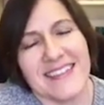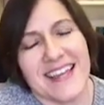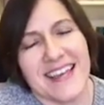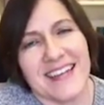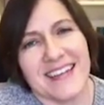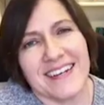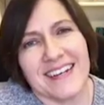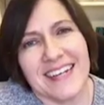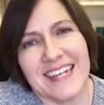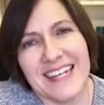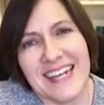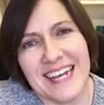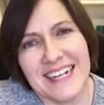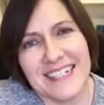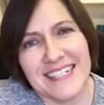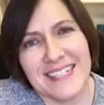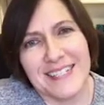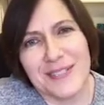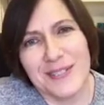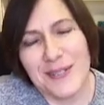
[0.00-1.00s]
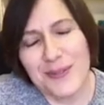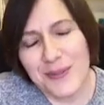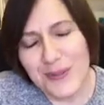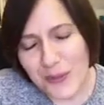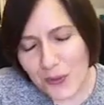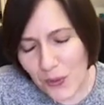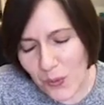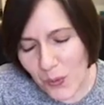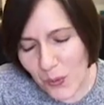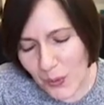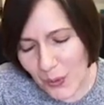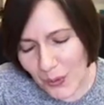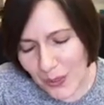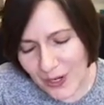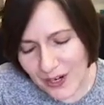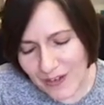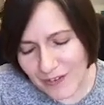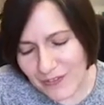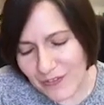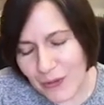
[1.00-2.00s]
that connect us to the
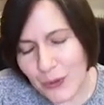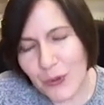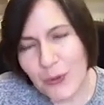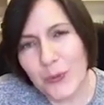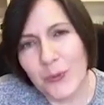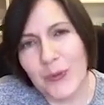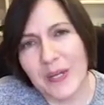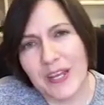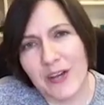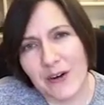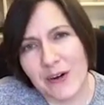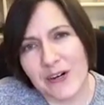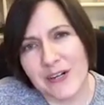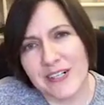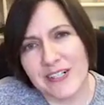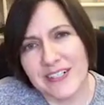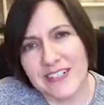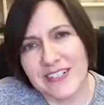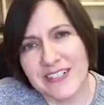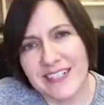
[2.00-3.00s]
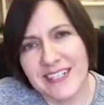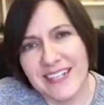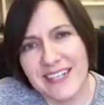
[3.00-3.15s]
core of who we are.